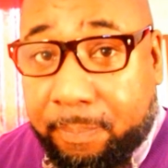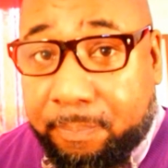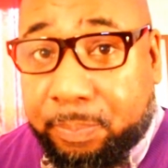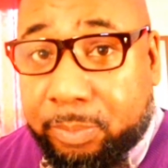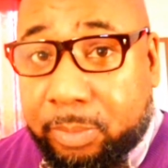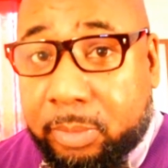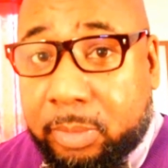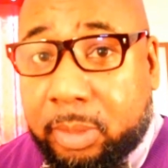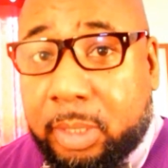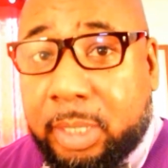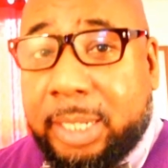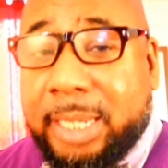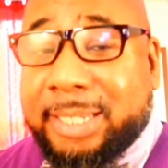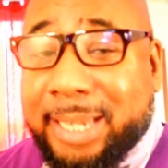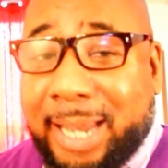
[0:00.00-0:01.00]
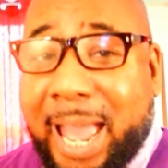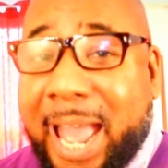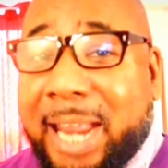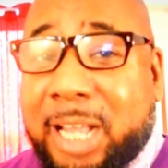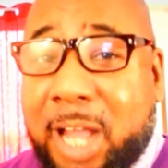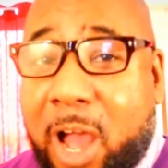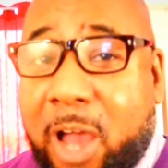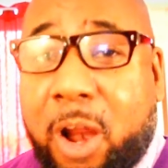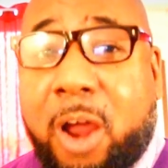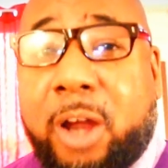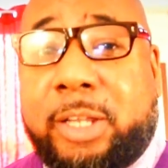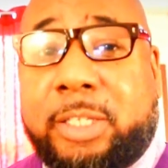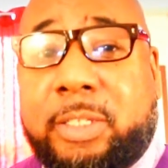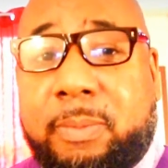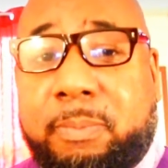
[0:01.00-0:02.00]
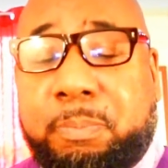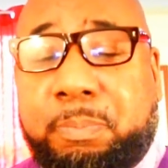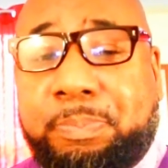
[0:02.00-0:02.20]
it. He's a lying con artist.